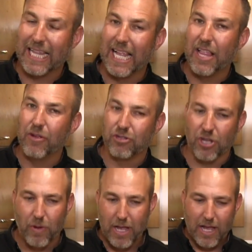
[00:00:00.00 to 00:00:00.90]
leather.
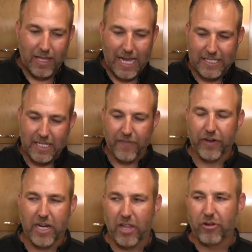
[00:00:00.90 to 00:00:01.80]
So lots of
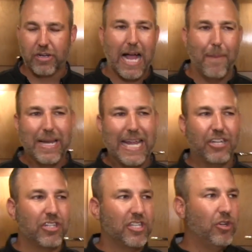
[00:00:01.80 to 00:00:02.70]
different color
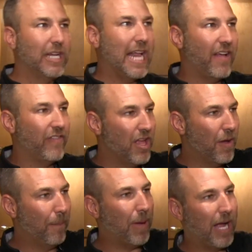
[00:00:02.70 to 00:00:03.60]
combinations you can have,
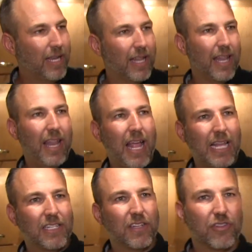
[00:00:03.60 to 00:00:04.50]
but lots of